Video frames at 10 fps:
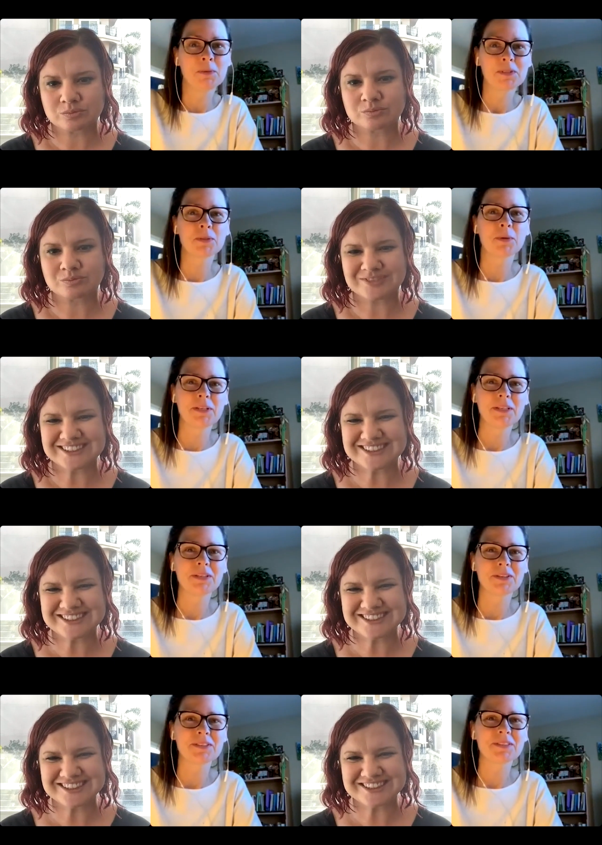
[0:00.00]
Speaker 1: almost 20
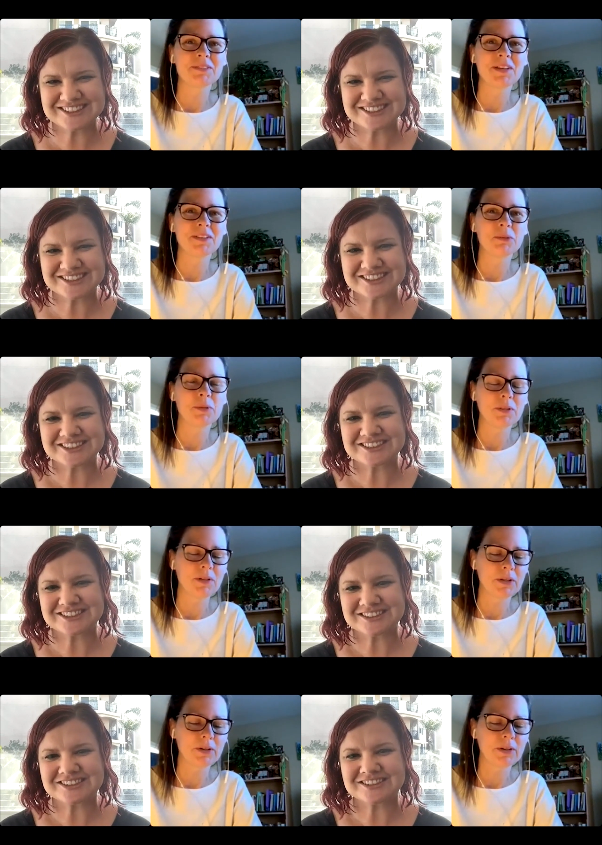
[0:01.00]
years if not a little bit
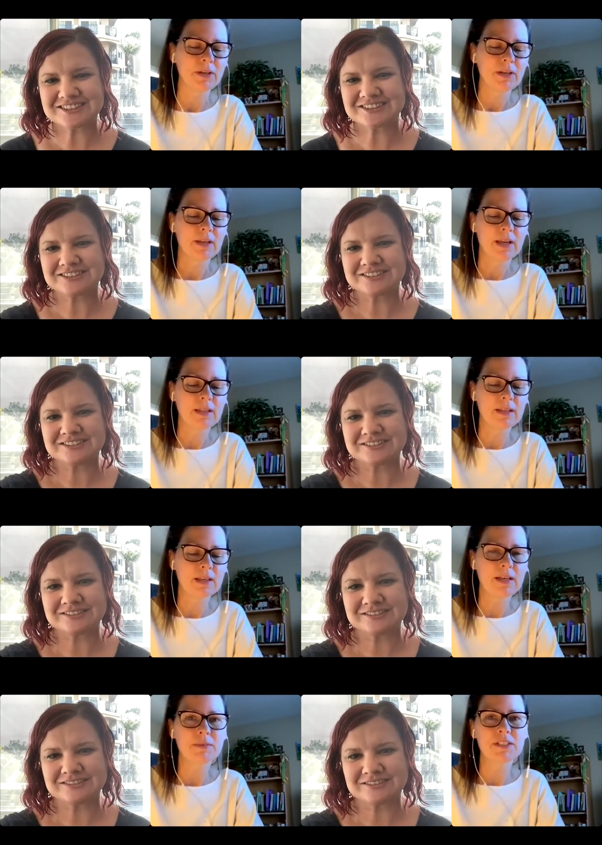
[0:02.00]
longer and then
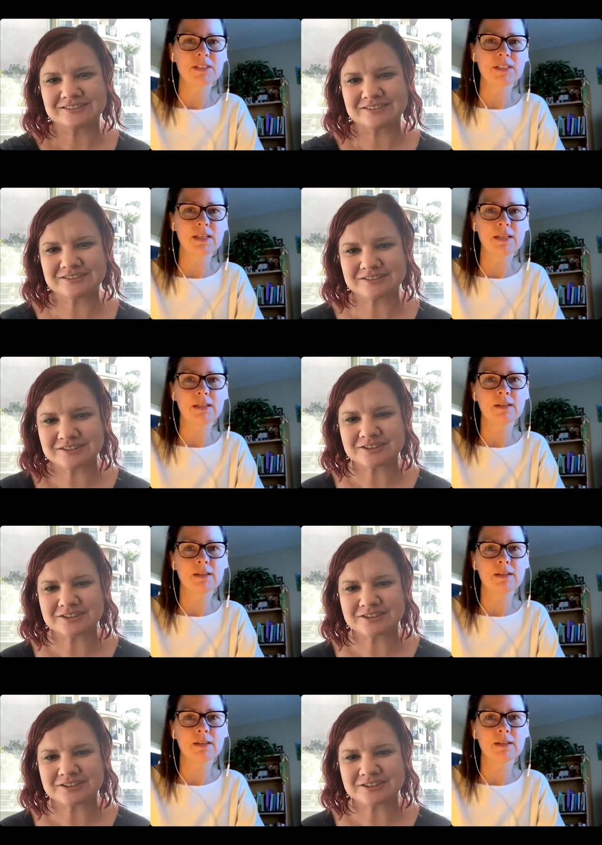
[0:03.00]
I was just getting